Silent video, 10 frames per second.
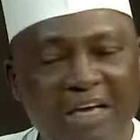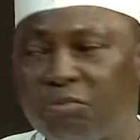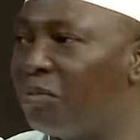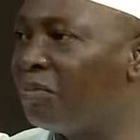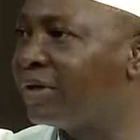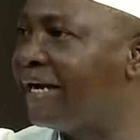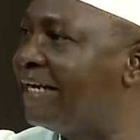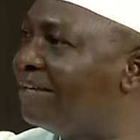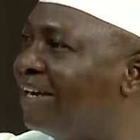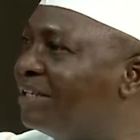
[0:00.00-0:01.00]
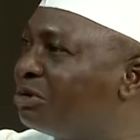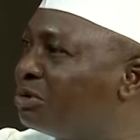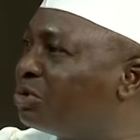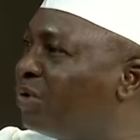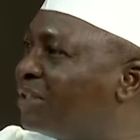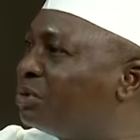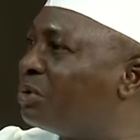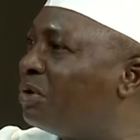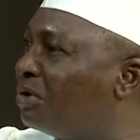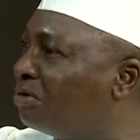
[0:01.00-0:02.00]
on board, I never introduced what you
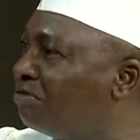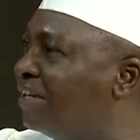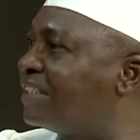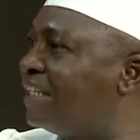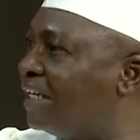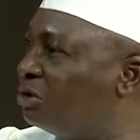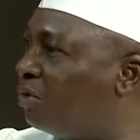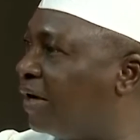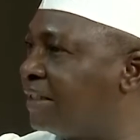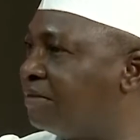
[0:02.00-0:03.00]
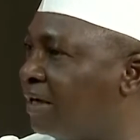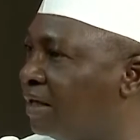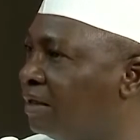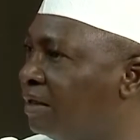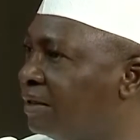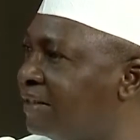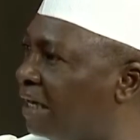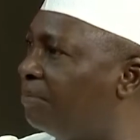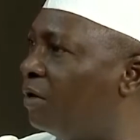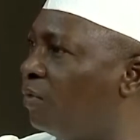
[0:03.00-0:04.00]
call first lady or whatever. They are
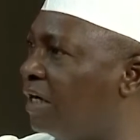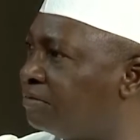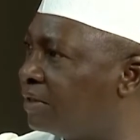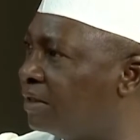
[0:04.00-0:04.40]
my wives.